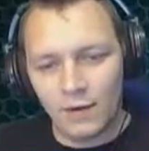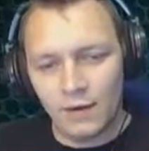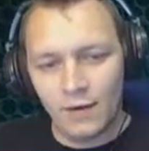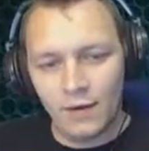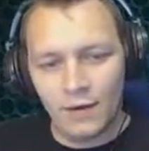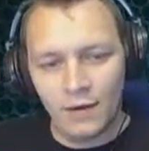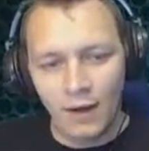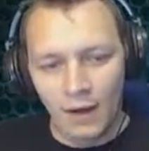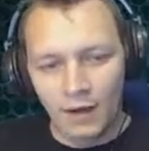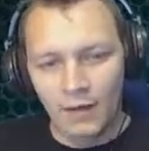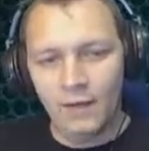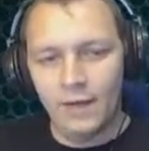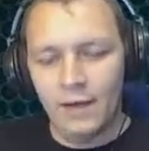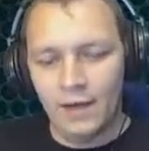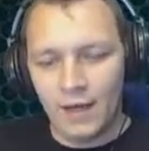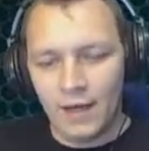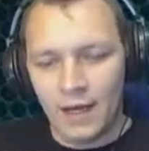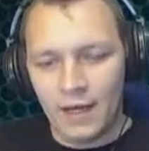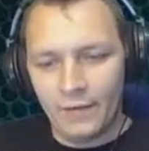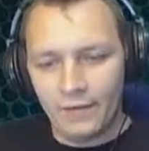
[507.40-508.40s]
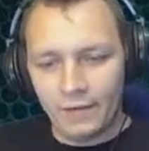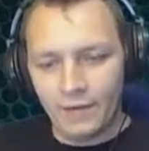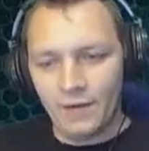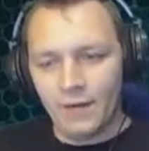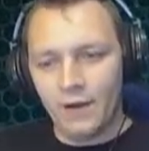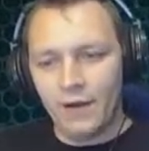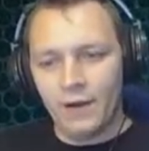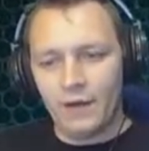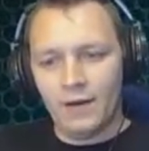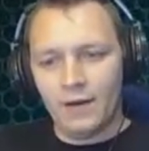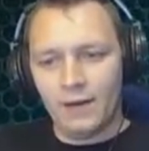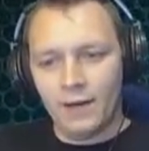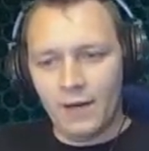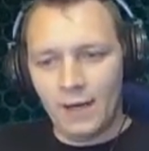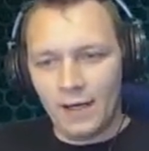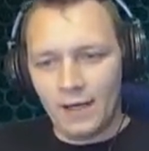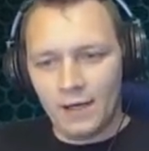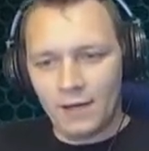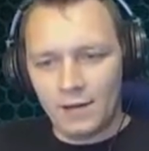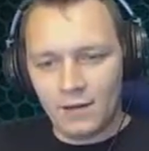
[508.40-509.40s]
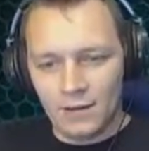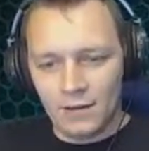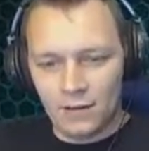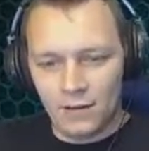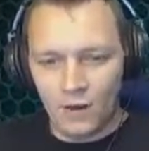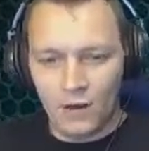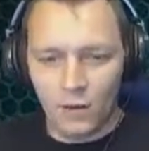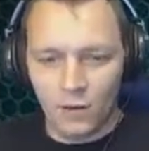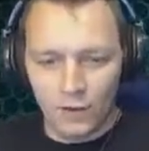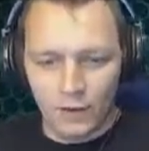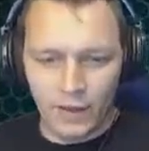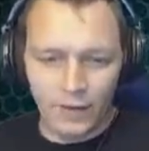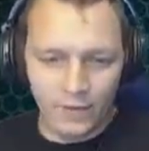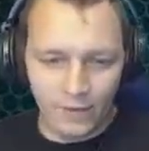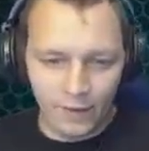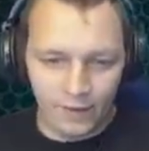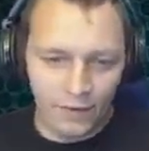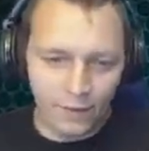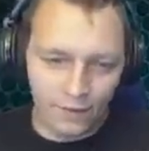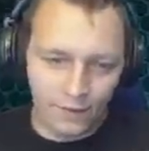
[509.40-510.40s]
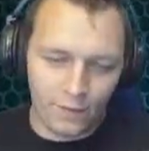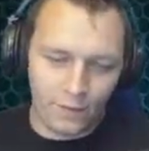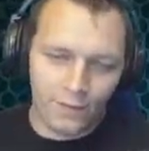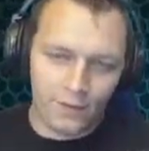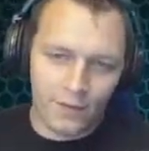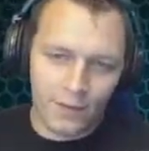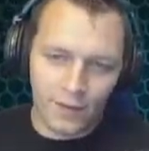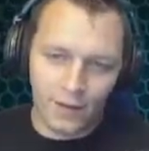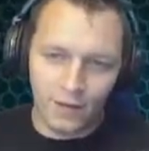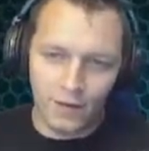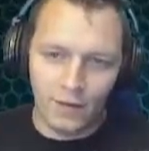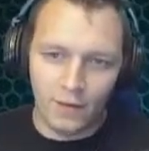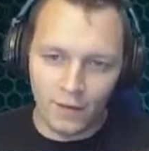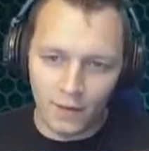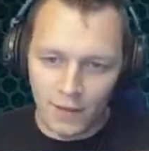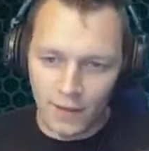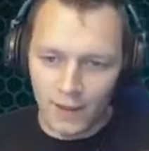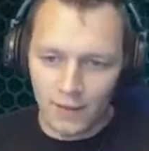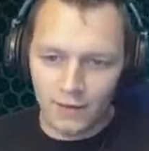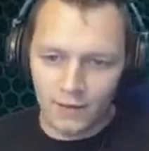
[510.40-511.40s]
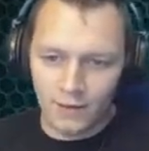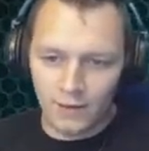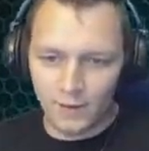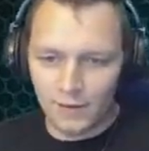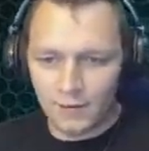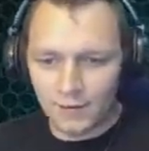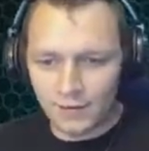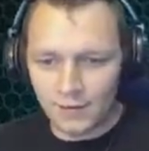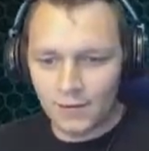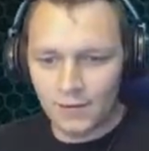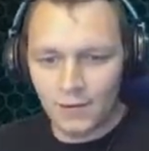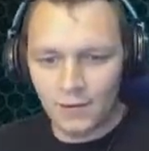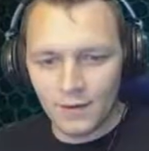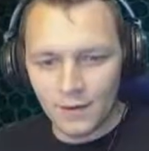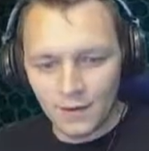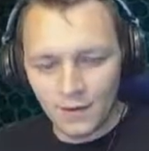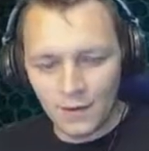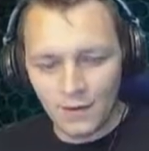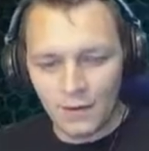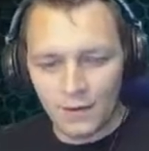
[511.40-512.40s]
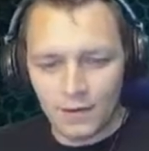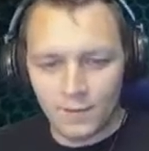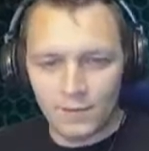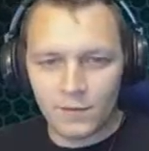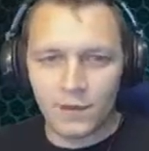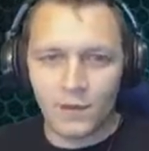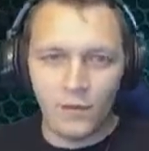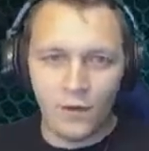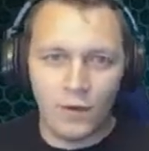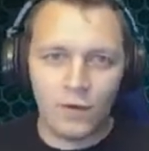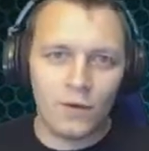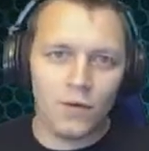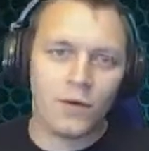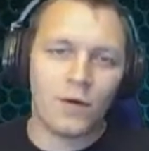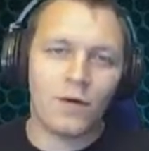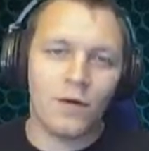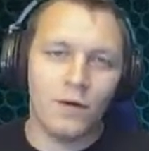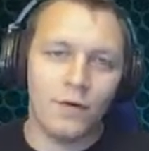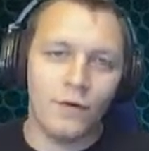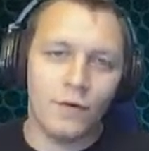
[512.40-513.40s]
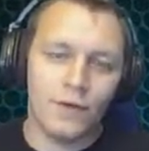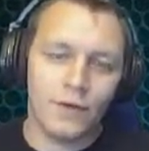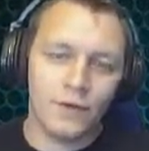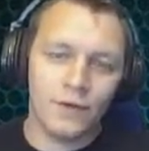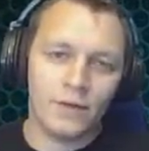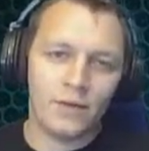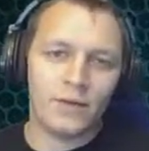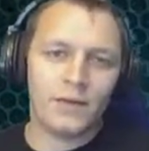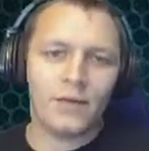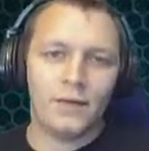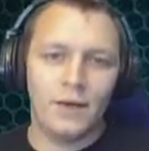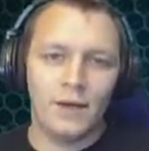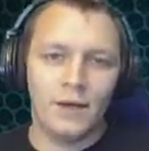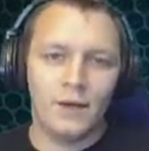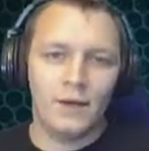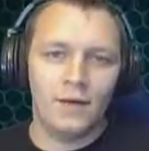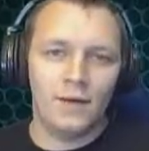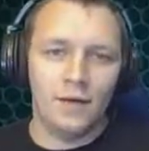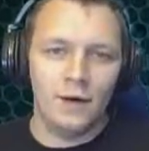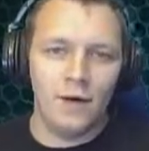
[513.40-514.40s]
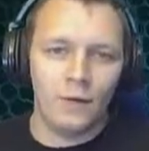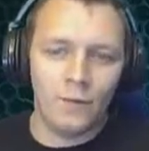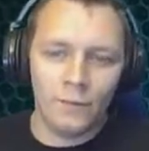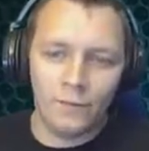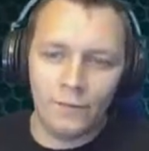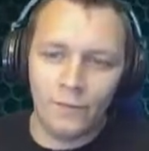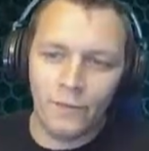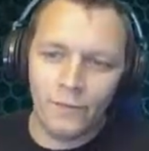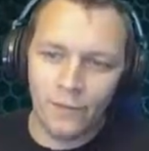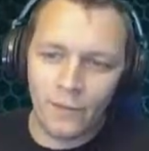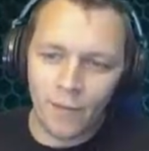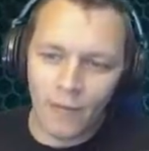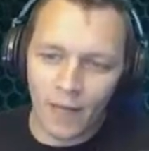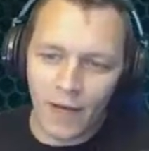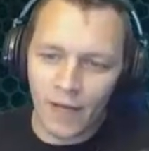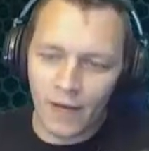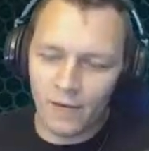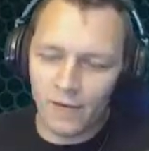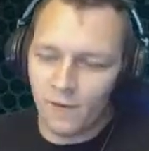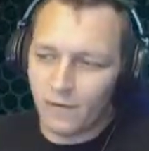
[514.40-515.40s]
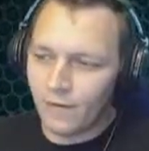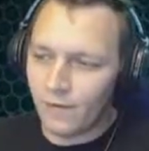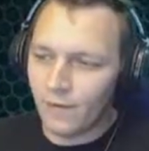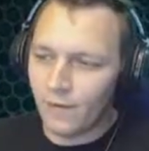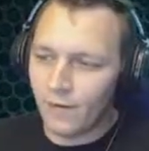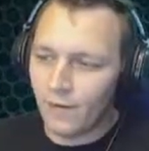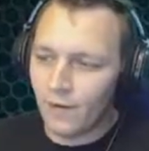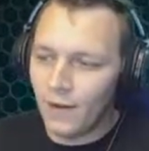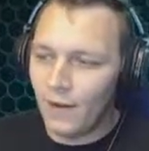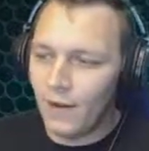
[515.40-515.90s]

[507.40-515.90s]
one that you have to collect your own evidence from certain locations, come to your own conclusions, and, you know, have